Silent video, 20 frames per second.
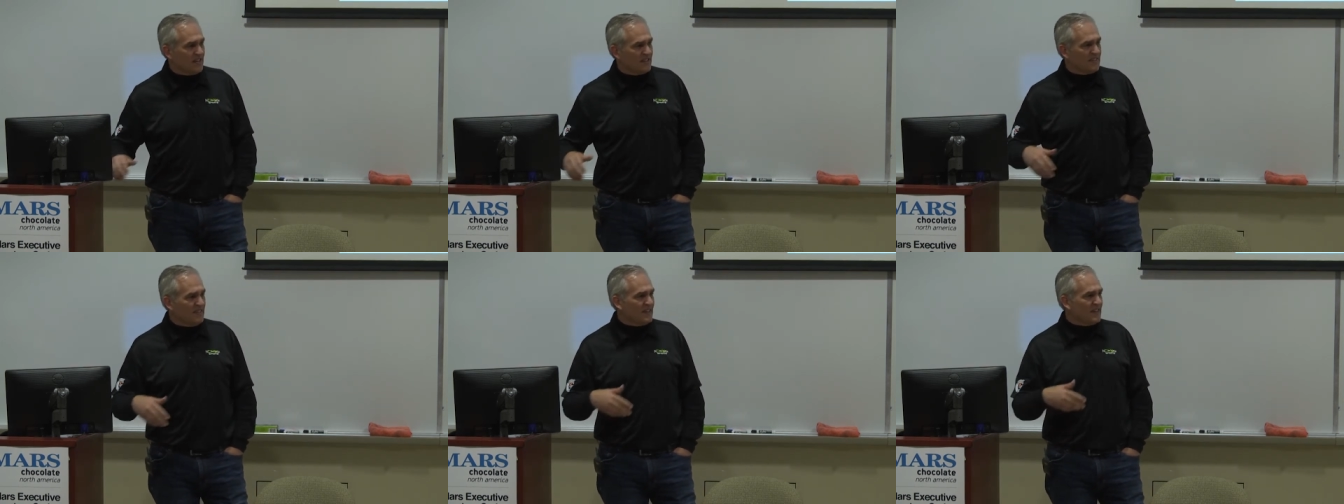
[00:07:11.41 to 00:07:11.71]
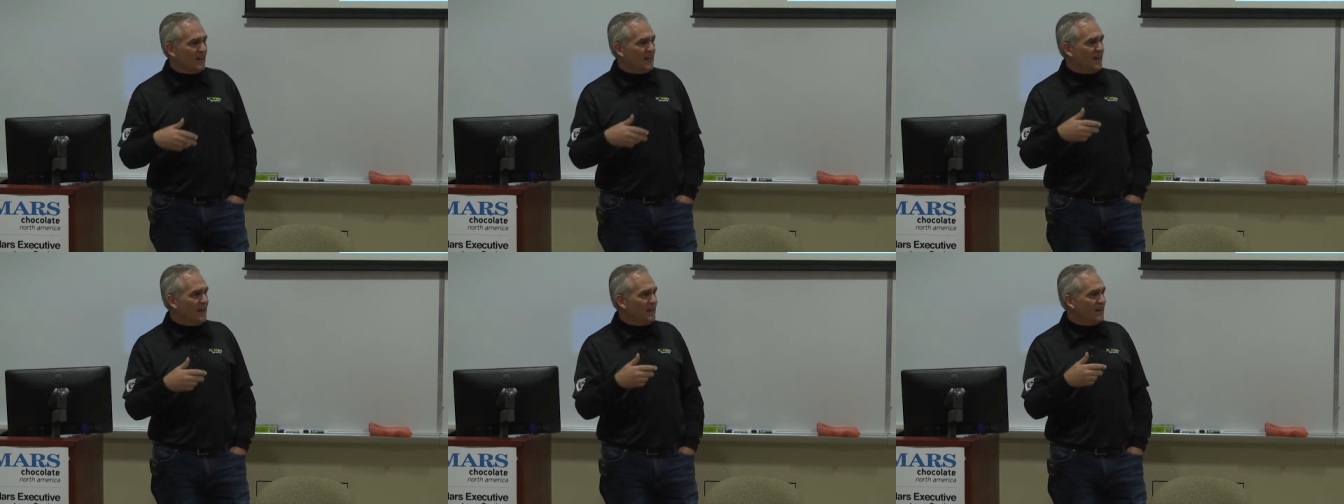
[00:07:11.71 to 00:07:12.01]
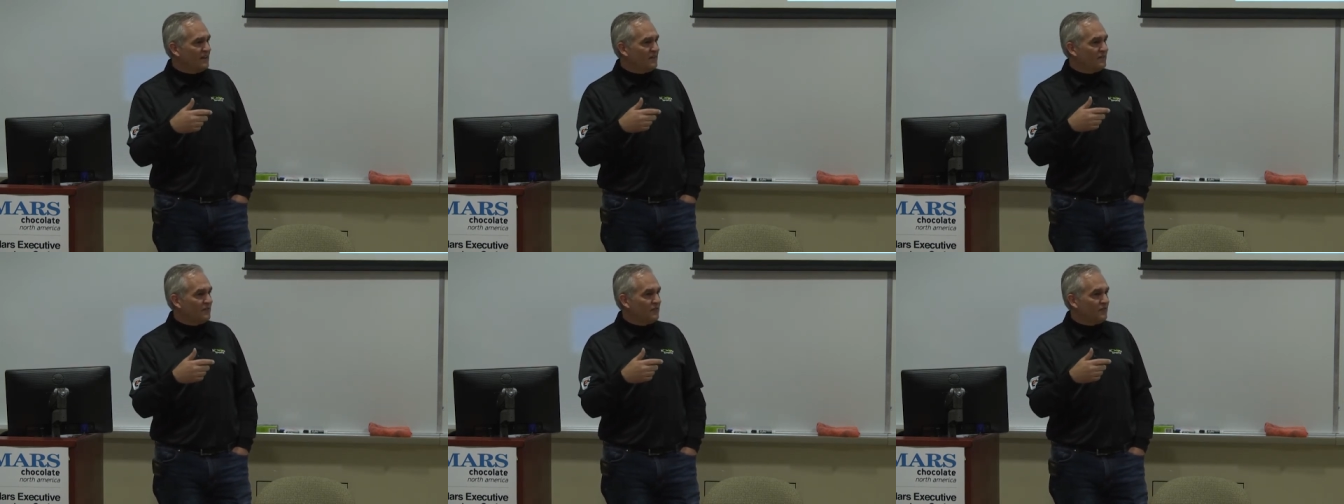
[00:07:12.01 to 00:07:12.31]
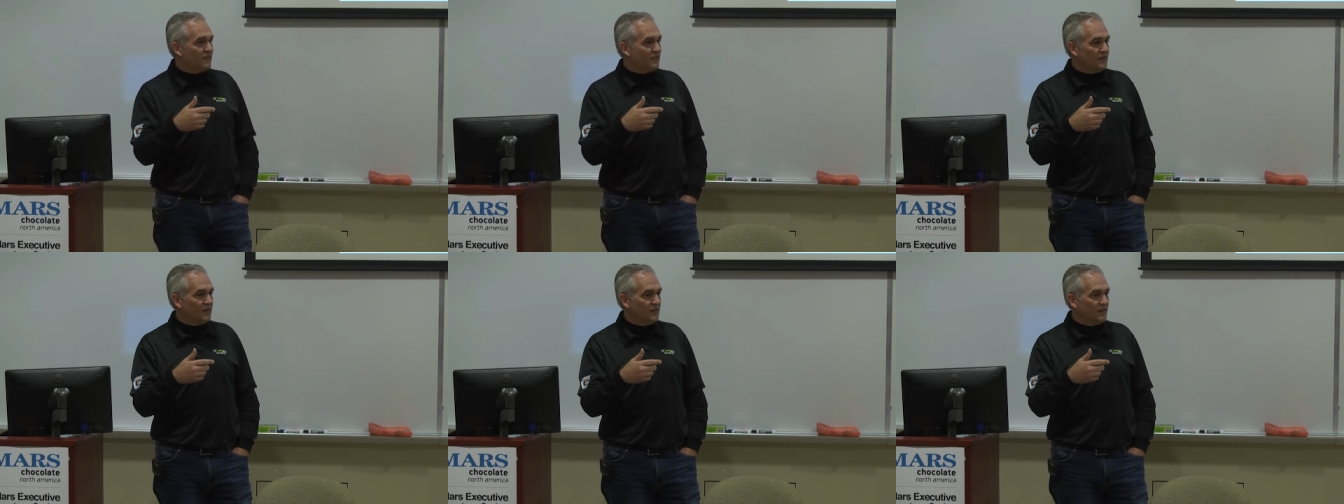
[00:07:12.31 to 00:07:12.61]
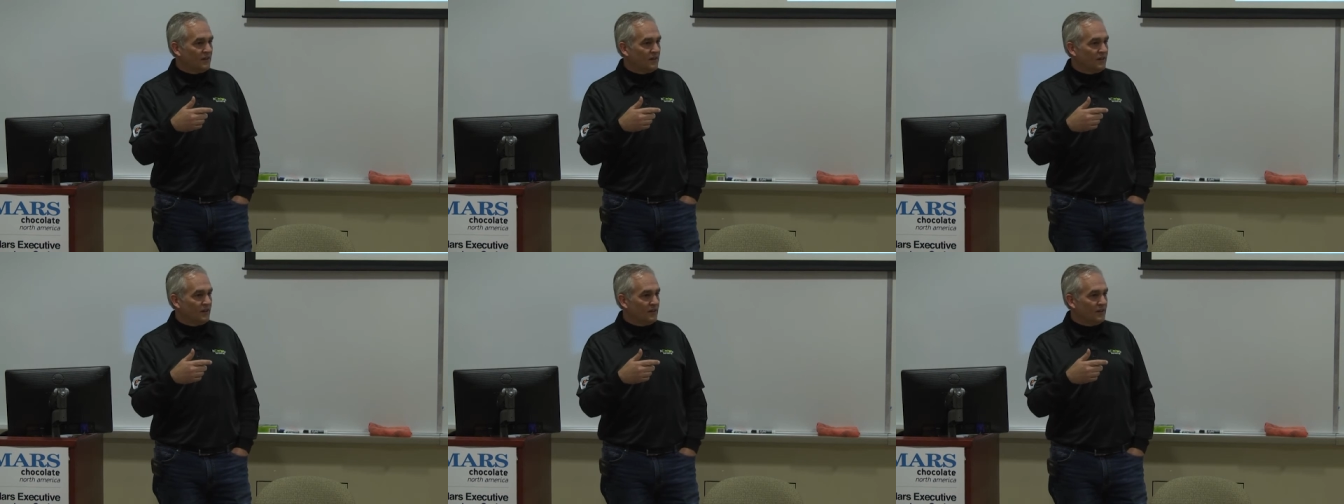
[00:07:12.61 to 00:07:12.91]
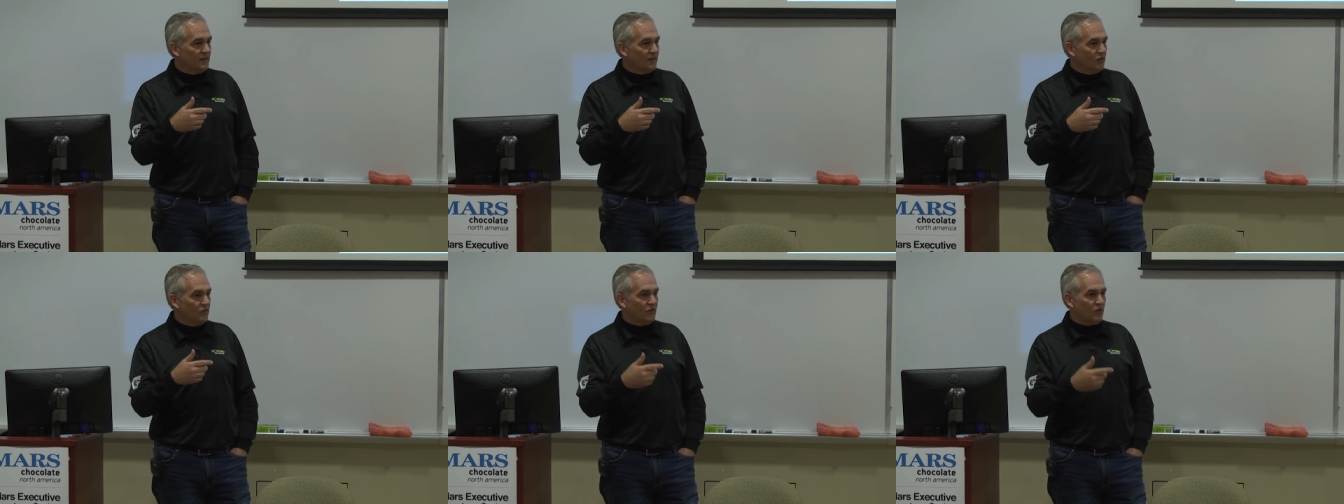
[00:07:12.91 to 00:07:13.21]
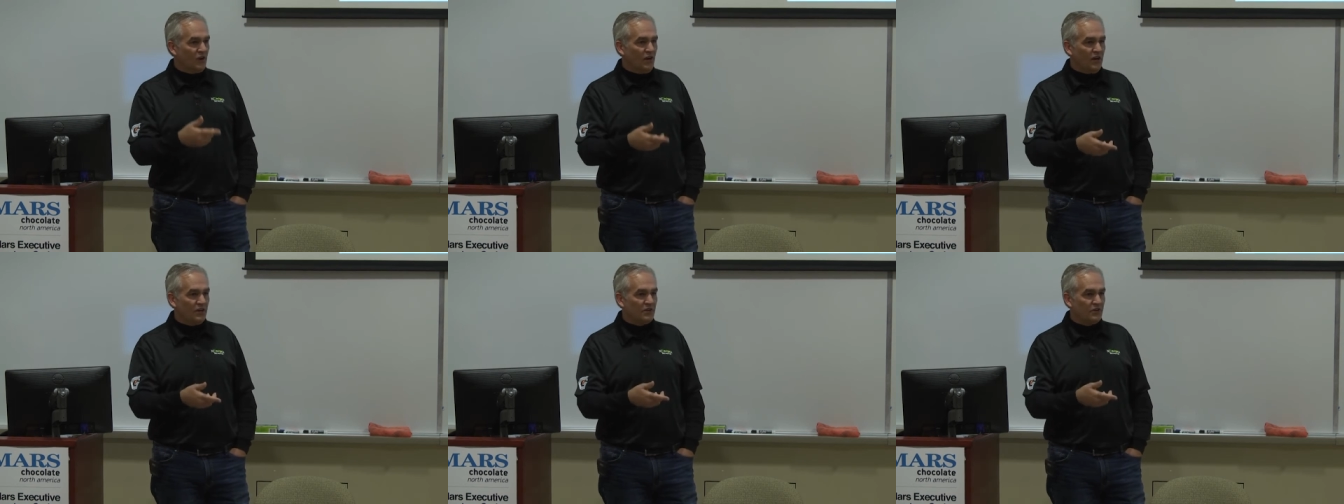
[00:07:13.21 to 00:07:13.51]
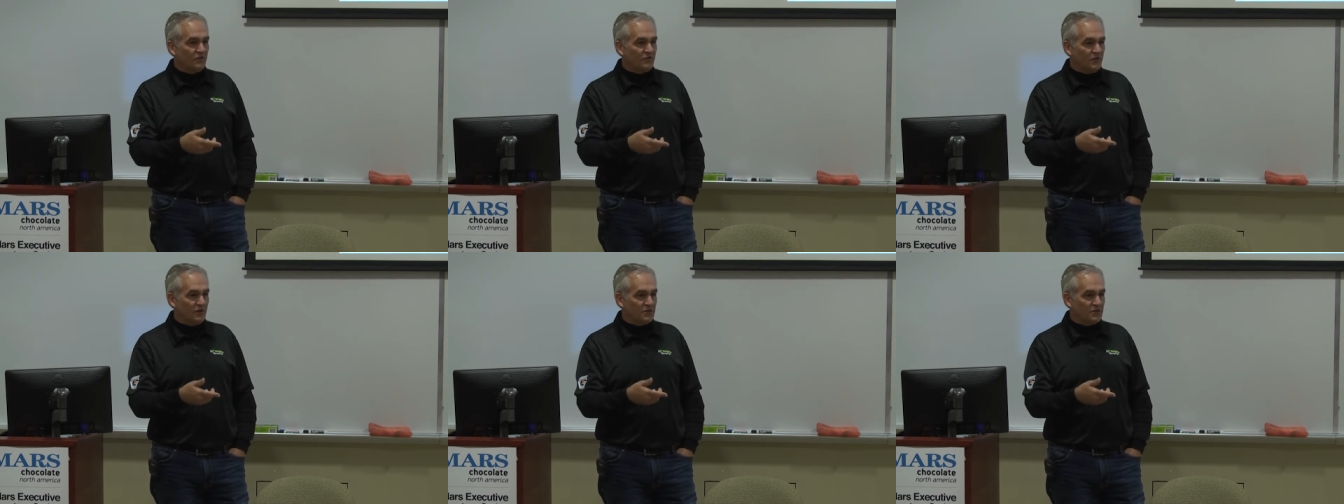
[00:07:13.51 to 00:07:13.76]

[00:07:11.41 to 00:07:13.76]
I think I have uh, over 100